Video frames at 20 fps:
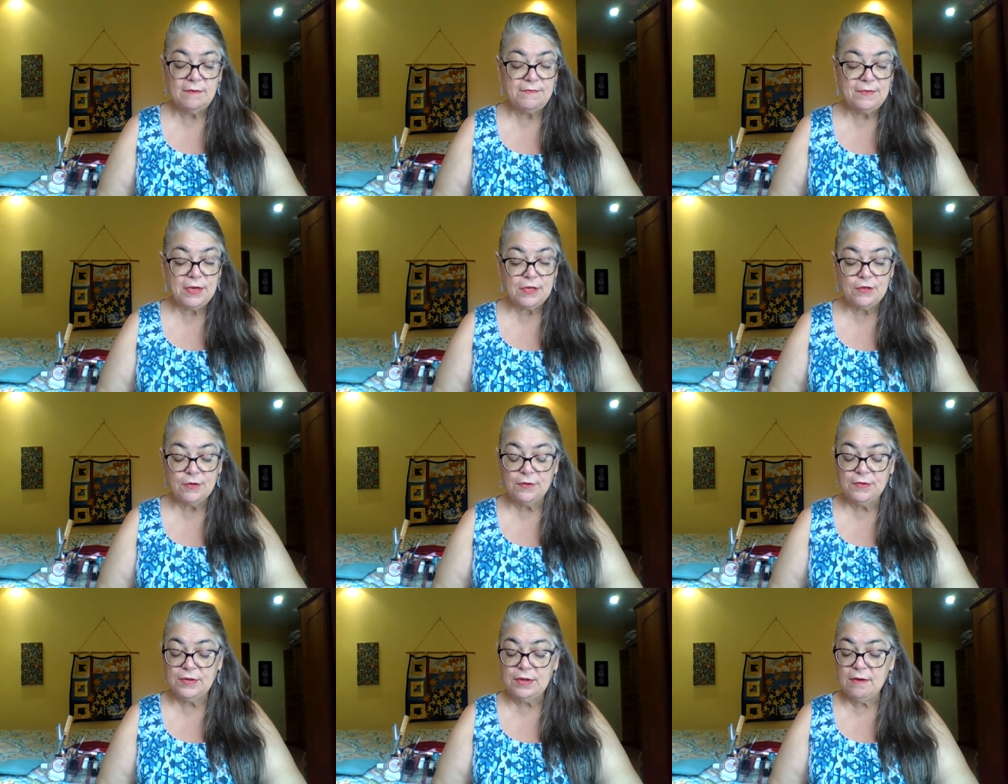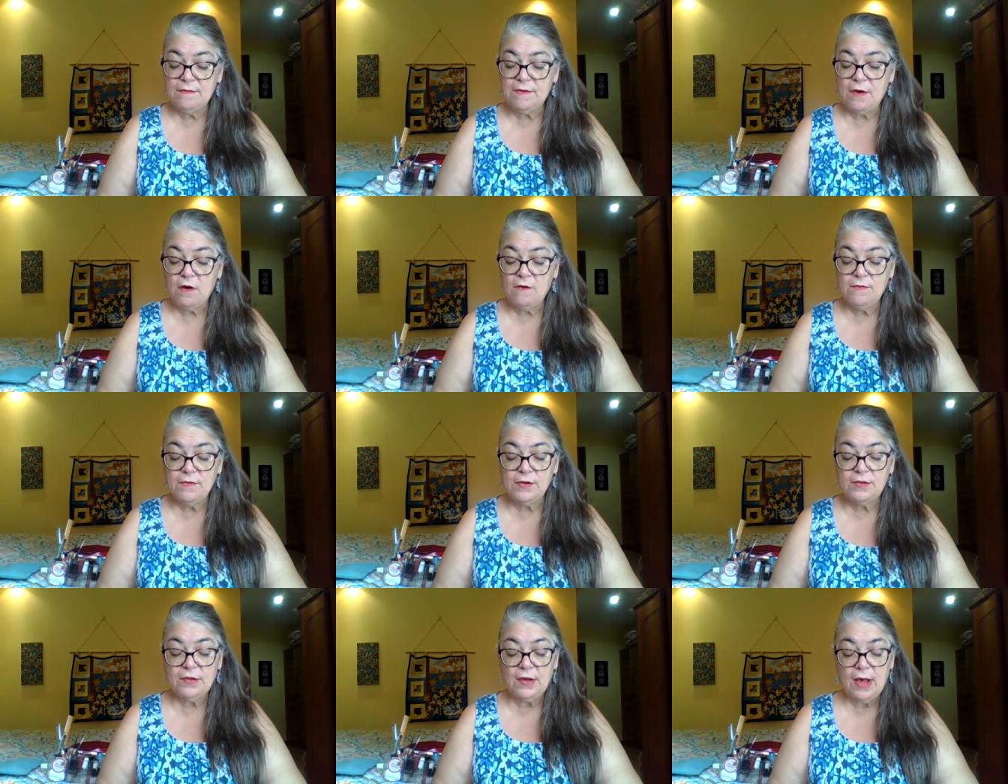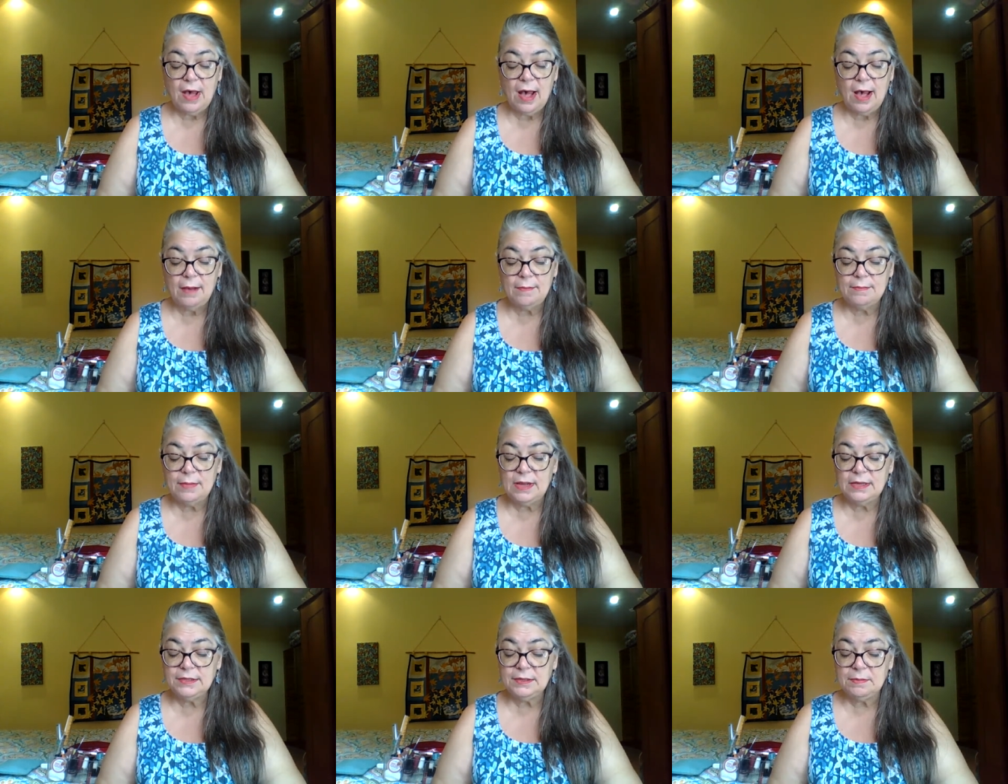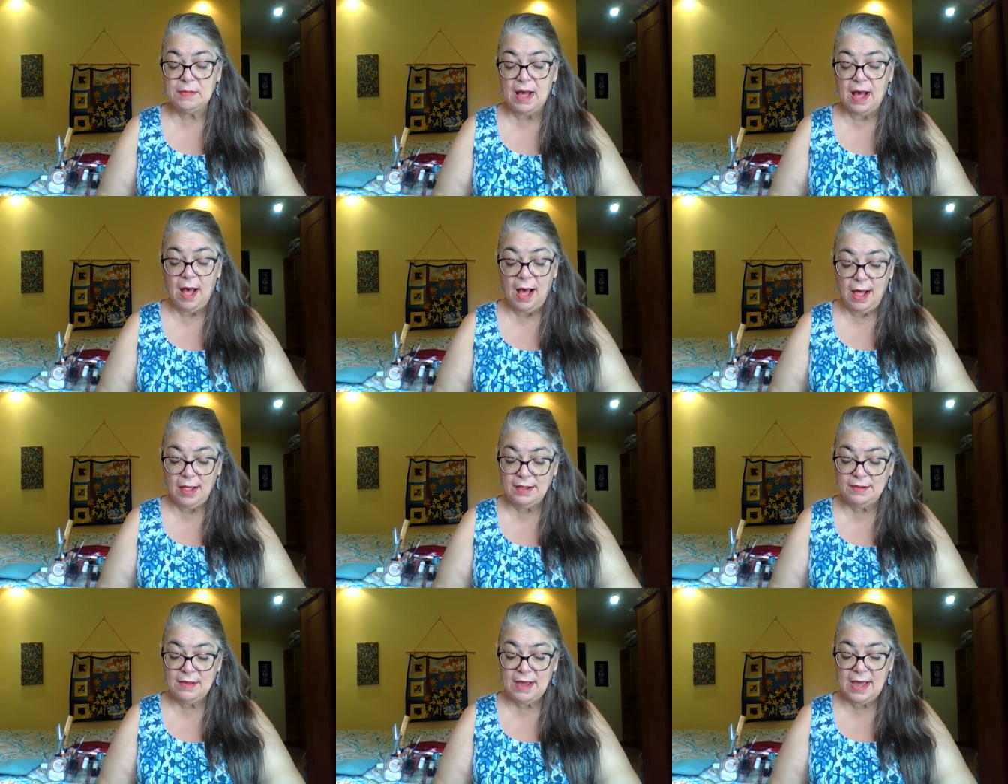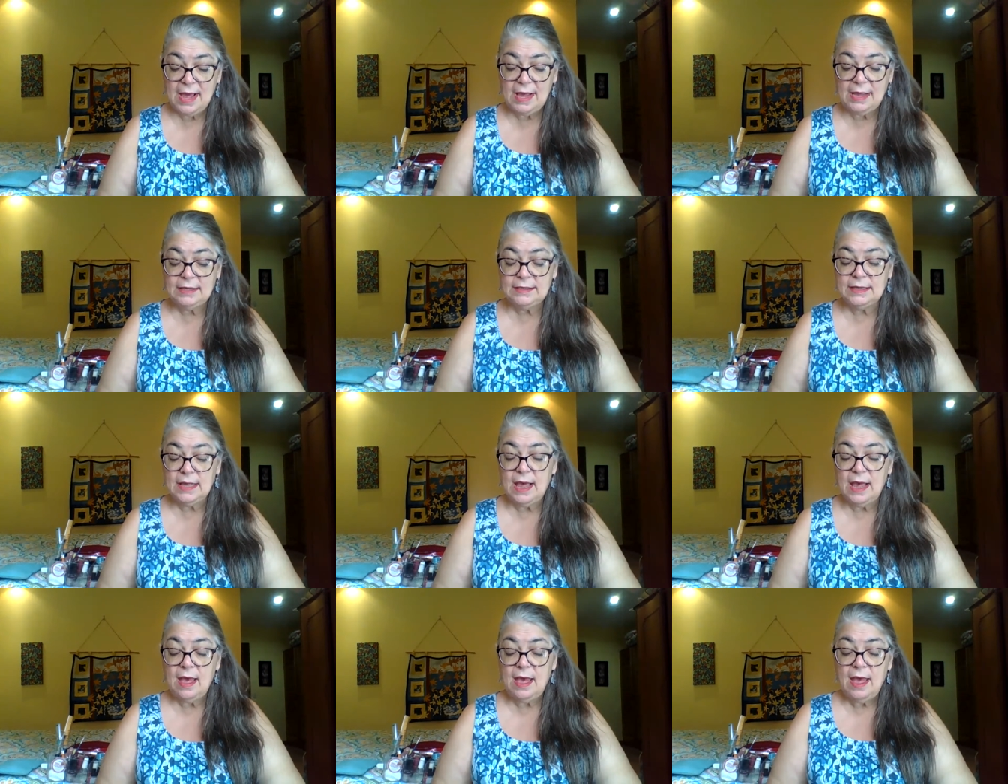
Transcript: Officials give over to Muslim holidays